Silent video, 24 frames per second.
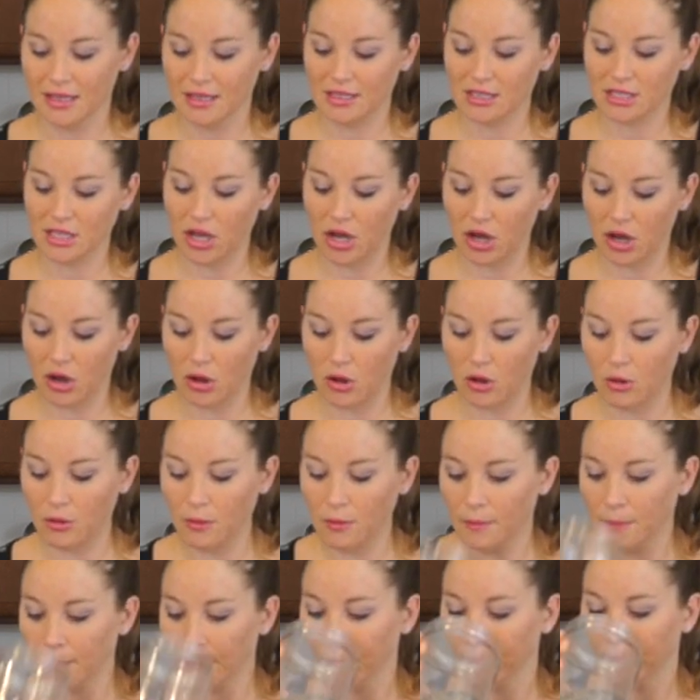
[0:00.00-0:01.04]

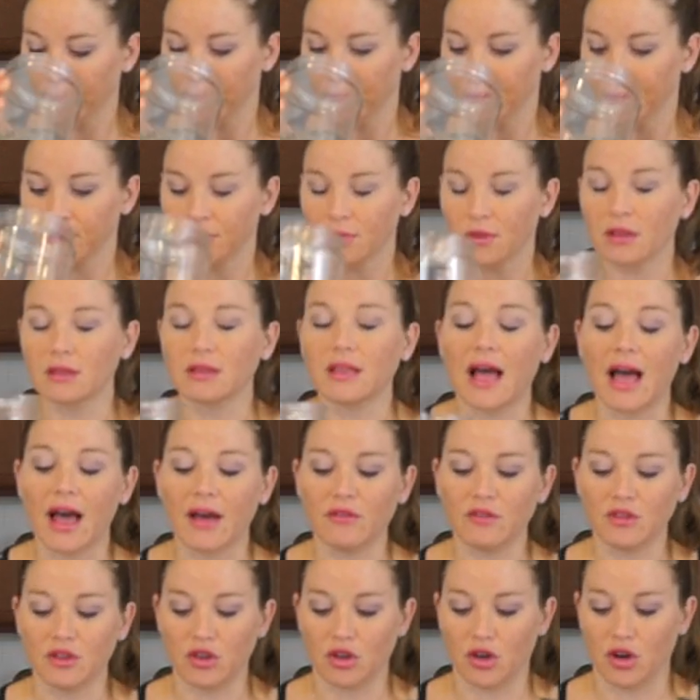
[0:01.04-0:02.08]
So,
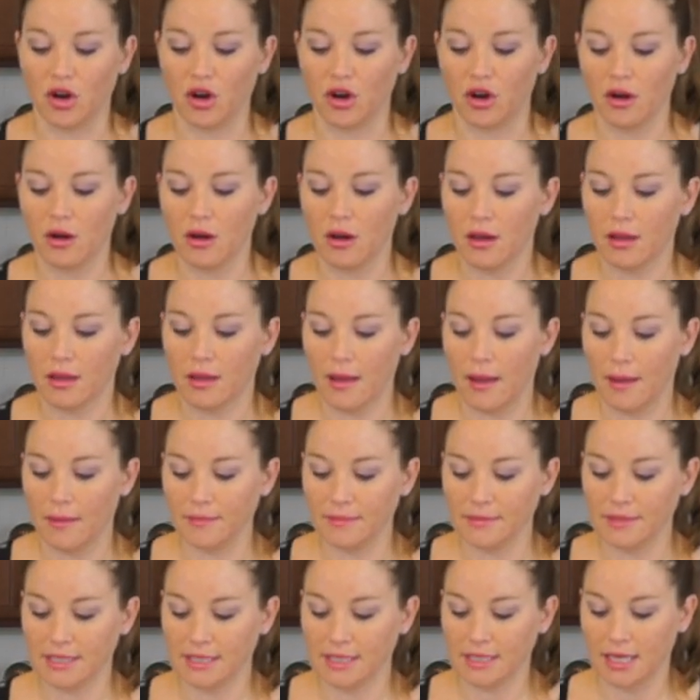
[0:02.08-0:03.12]
lavender
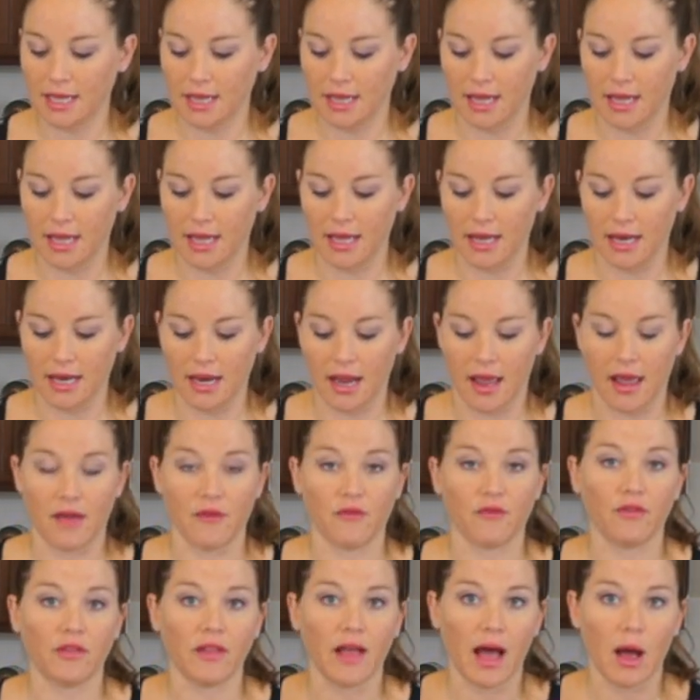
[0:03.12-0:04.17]
comes in a
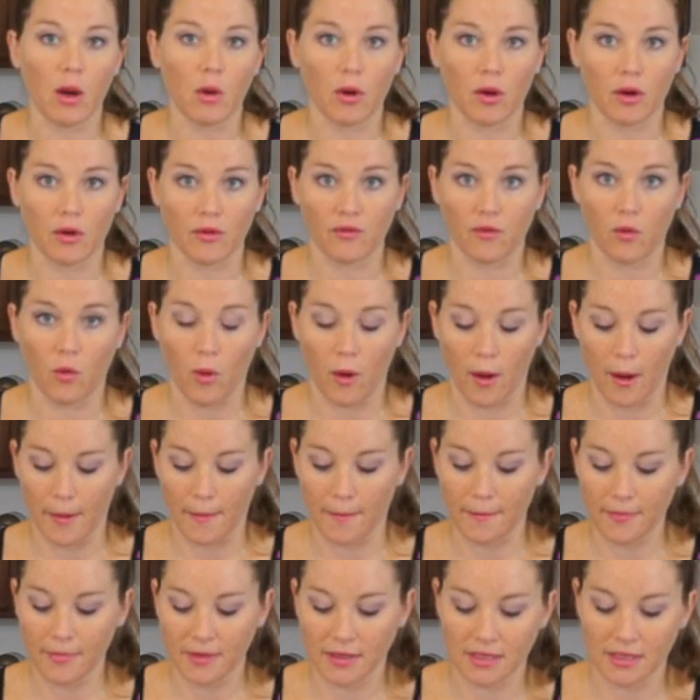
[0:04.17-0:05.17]
flower form.